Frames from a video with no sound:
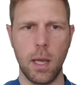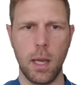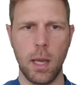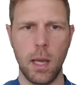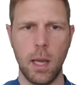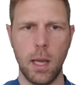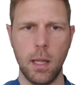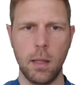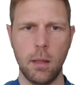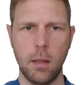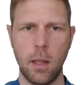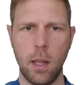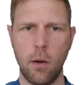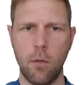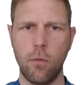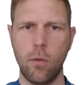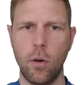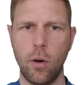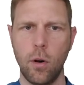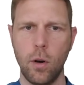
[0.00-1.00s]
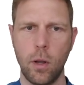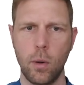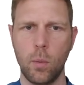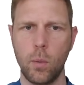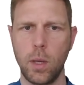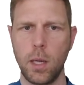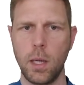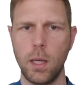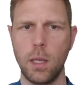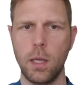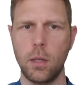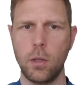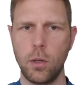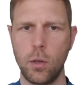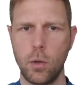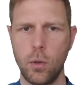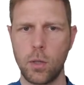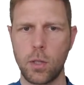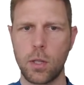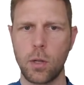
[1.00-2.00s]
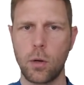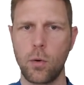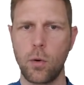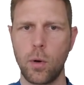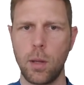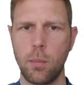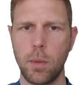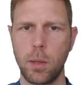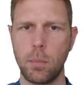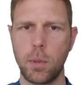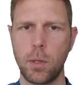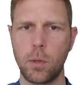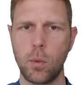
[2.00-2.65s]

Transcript: and therefore we used agreement